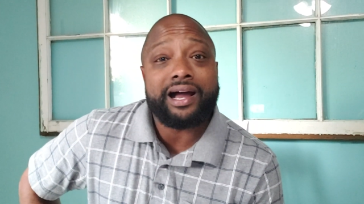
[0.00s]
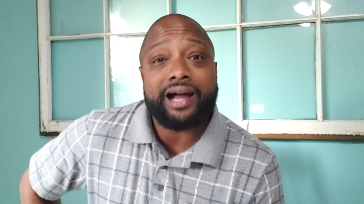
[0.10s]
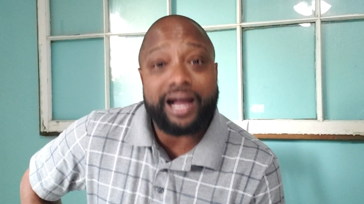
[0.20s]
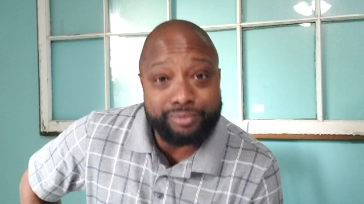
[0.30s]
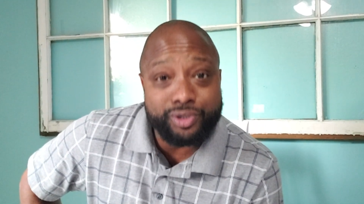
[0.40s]

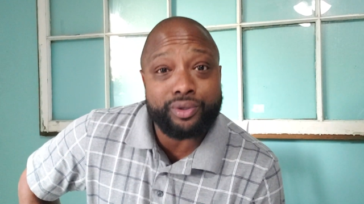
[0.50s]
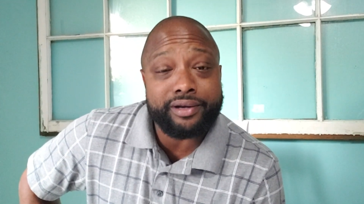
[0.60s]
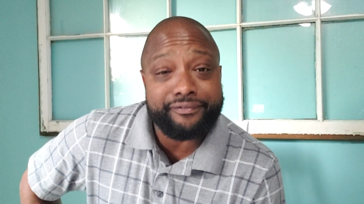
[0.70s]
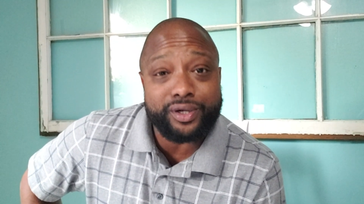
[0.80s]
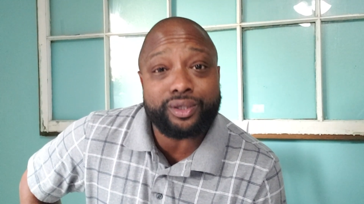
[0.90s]
I'm doing a
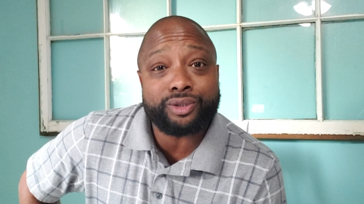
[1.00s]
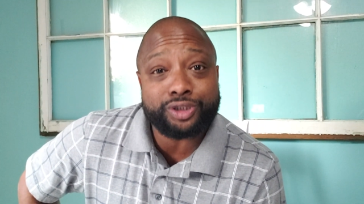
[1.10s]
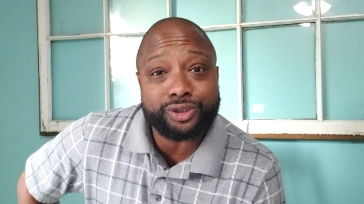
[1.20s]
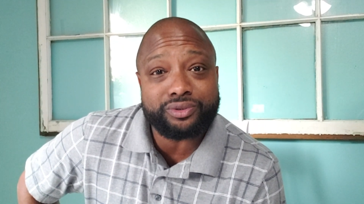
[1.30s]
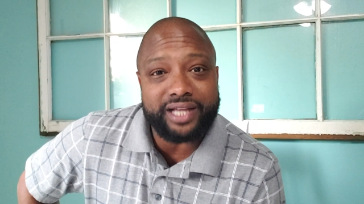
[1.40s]
photo
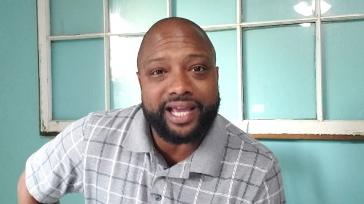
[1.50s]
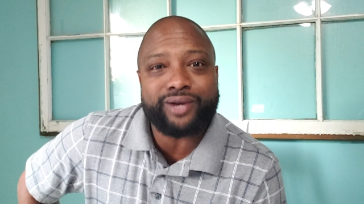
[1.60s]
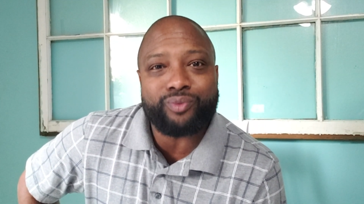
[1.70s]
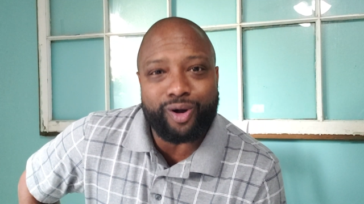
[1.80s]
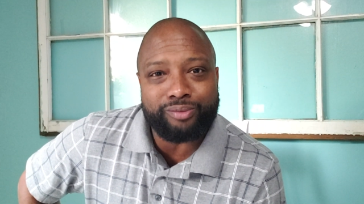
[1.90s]
shoot at
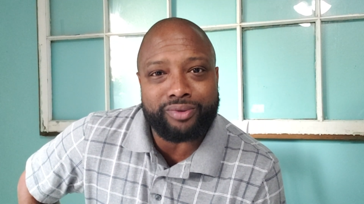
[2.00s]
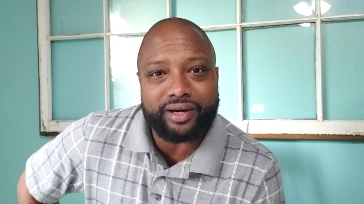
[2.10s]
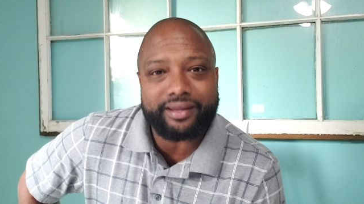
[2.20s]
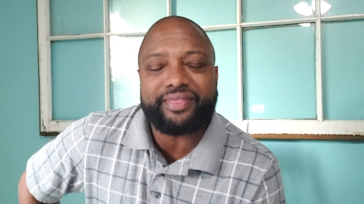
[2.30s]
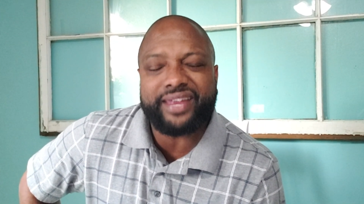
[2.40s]
Walmart.
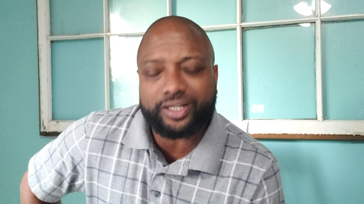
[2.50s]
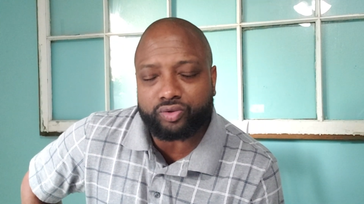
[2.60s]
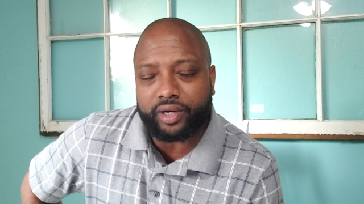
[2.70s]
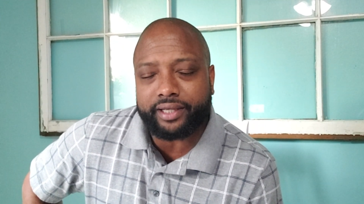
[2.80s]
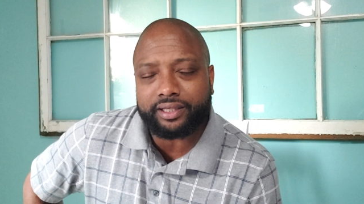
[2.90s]
That's
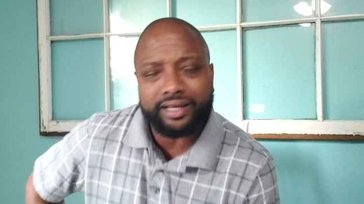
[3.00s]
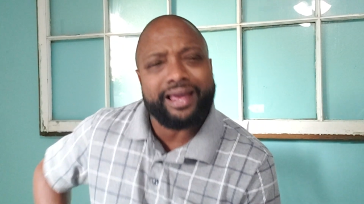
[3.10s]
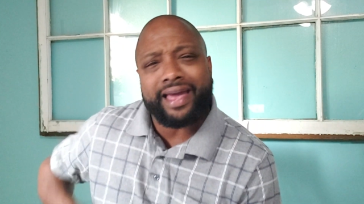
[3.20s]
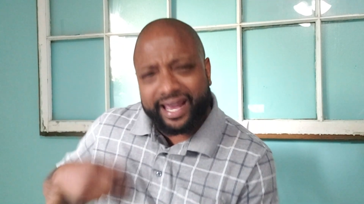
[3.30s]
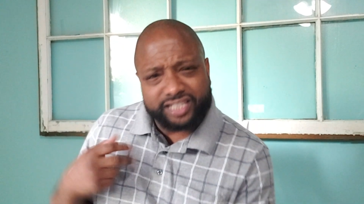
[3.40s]
right.
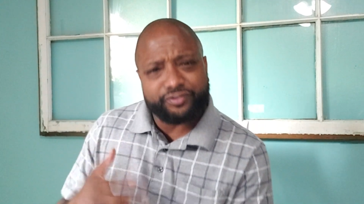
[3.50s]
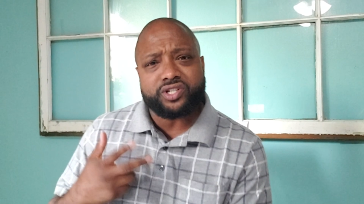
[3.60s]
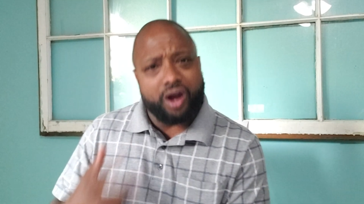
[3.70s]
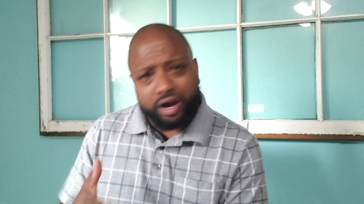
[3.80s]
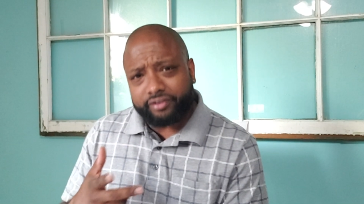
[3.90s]
As
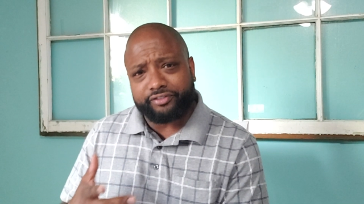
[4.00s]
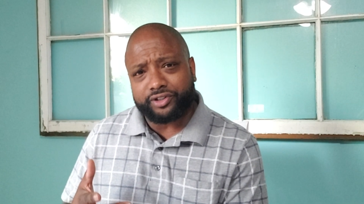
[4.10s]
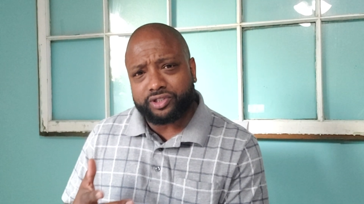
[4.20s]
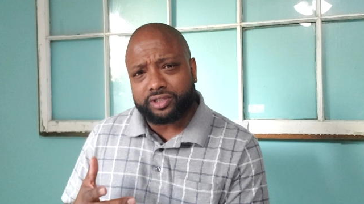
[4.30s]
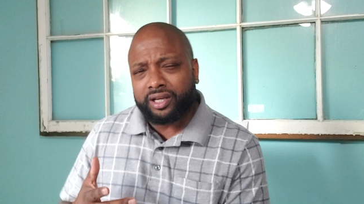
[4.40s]

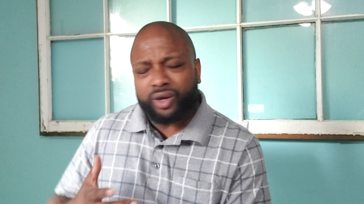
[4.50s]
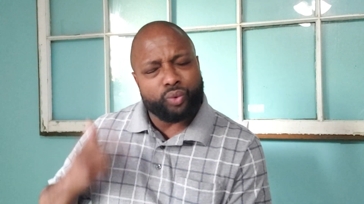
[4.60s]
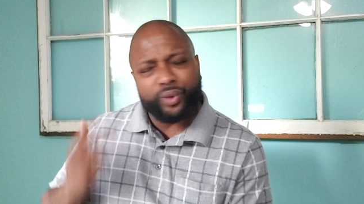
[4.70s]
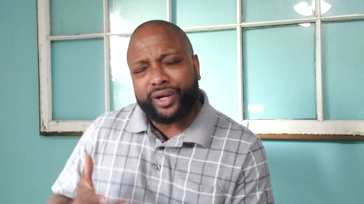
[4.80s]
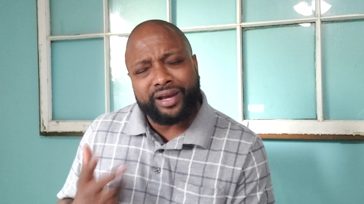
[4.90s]
photographers,
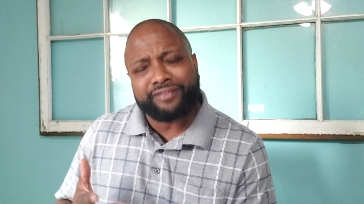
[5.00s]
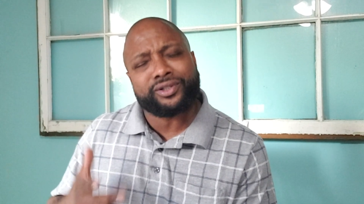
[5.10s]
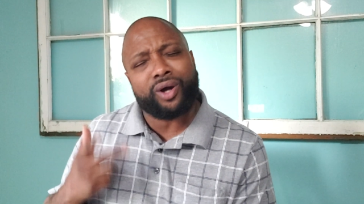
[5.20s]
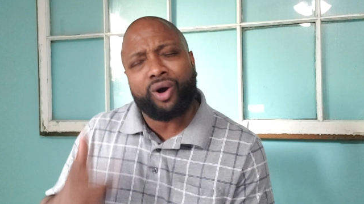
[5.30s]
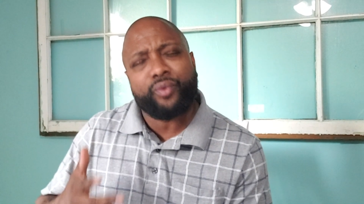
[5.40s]
we don't have to
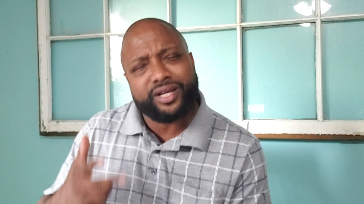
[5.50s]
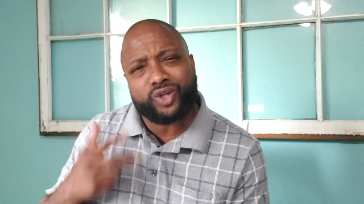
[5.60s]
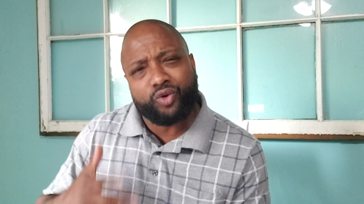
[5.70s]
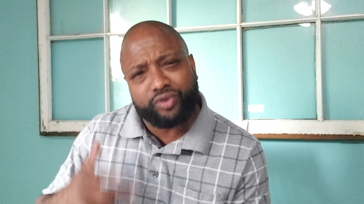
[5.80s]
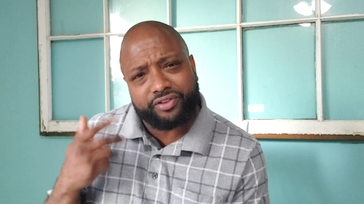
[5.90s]
always
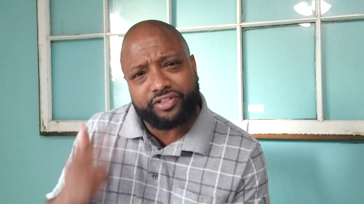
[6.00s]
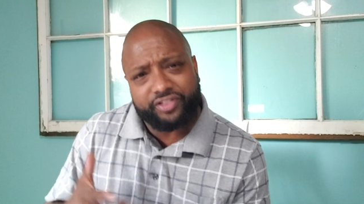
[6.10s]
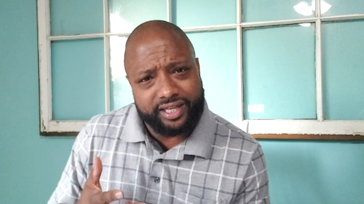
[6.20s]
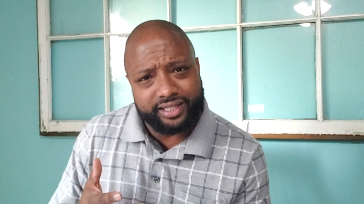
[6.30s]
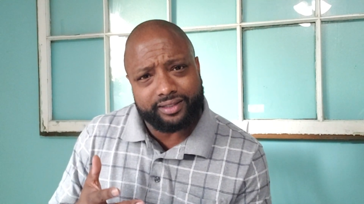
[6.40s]

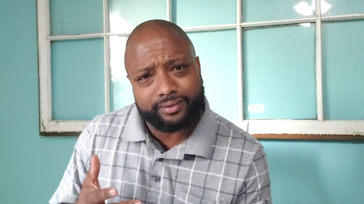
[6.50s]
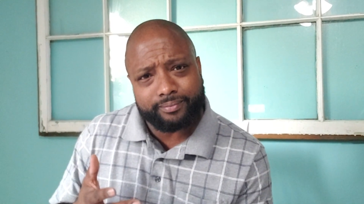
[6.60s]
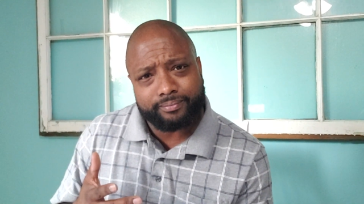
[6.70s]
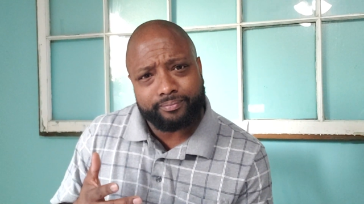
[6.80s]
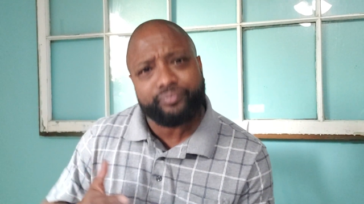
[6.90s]
overthink it.
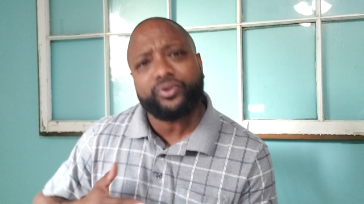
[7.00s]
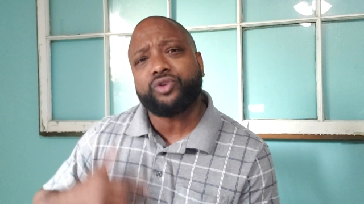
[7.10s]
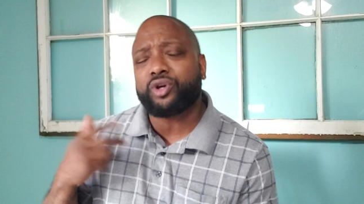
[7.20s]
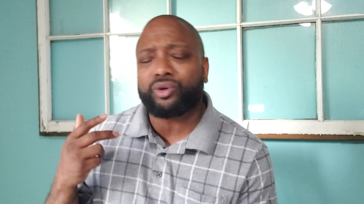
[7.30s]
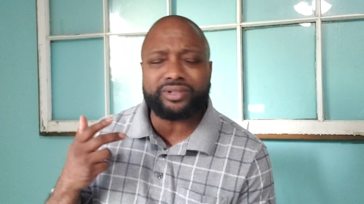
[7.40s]
You
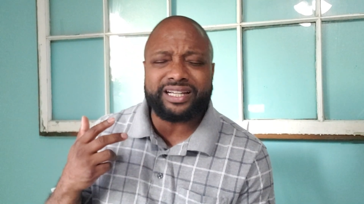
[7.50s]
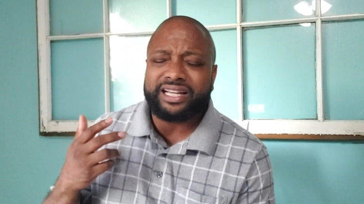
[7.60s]
know,